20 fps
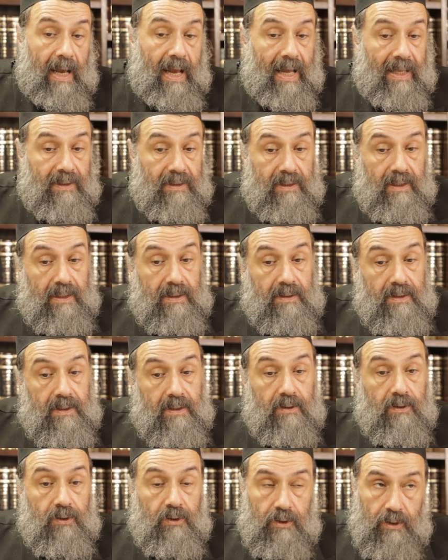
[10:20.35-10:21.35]
And they
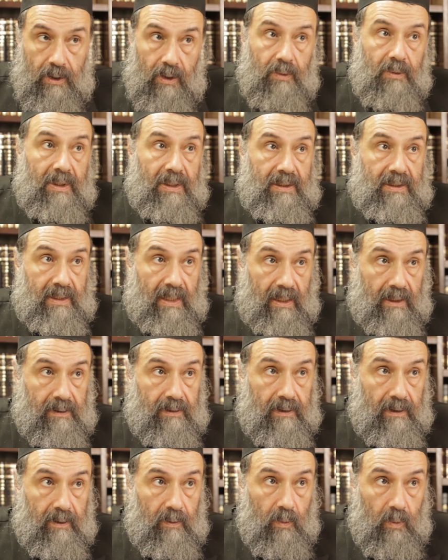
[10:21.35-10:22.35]
didn't know
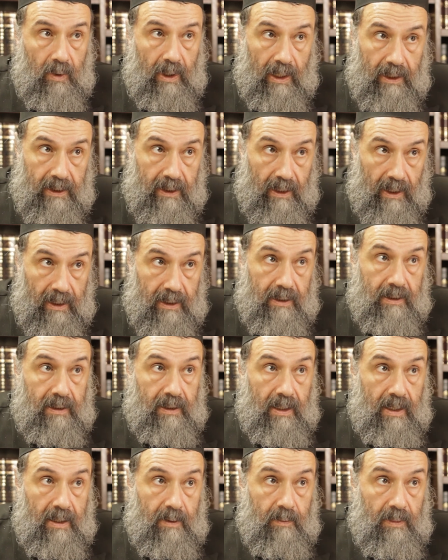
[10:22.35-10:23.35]
exactly why I
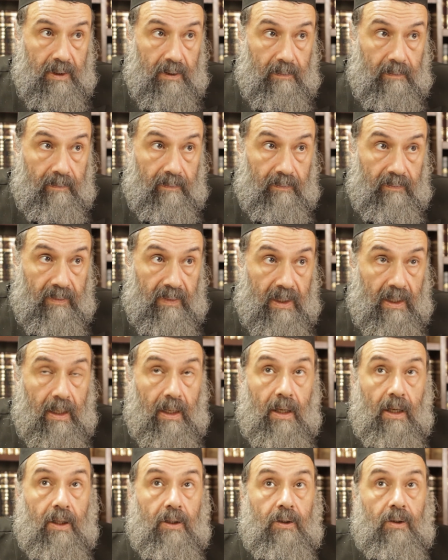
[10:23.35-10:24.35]
came.
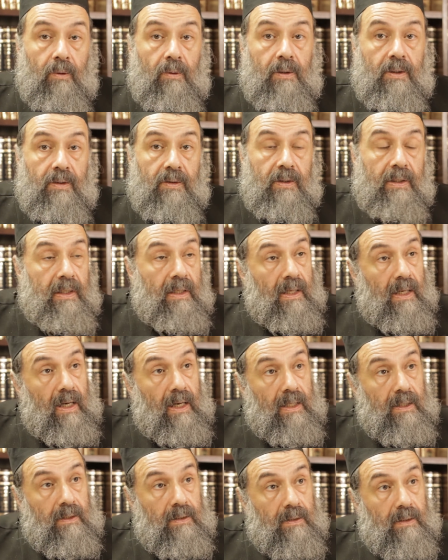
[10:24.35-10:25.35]
The only thing
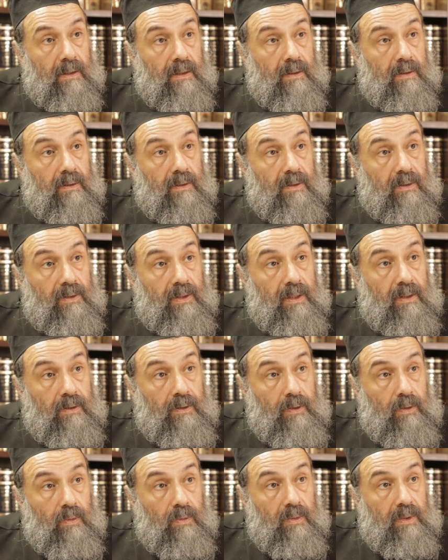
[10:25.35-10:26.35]
they
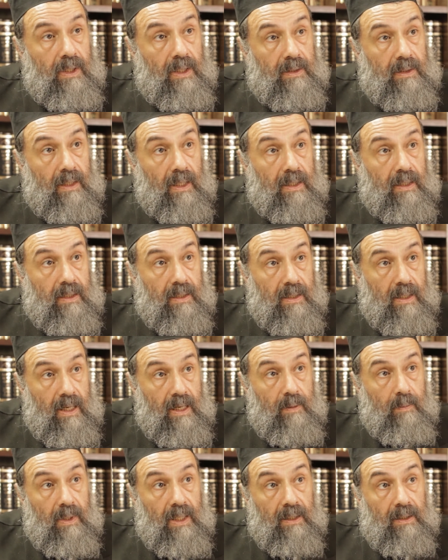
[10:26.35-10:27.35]
knew that I
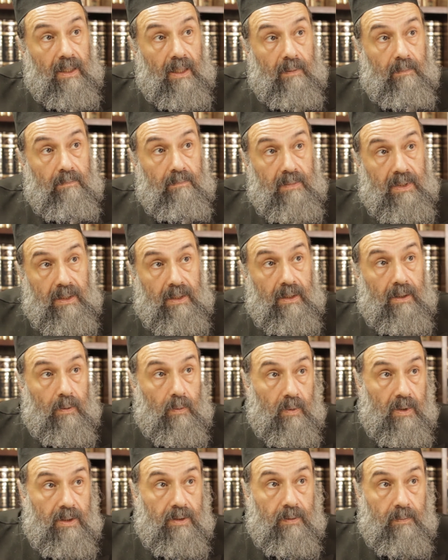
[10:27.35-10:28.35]
came and I'm meeting
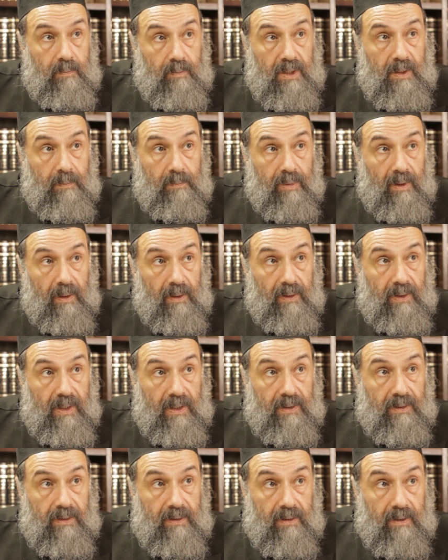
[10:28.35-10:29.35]
with people
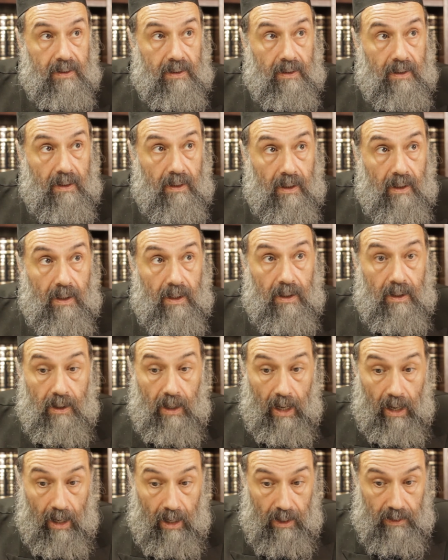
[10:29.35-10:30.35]
that are
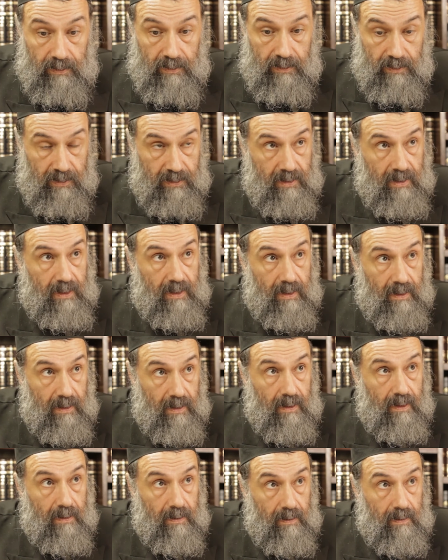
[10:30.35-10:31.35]
on
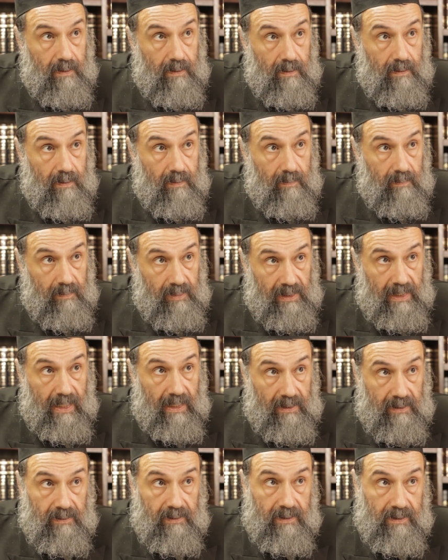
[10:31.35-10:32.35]
their
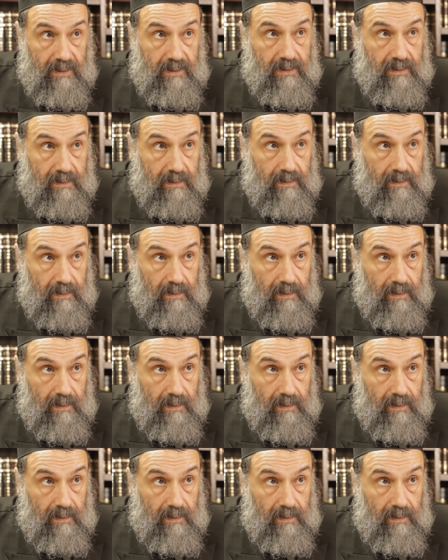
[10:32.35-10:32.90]
blacklist.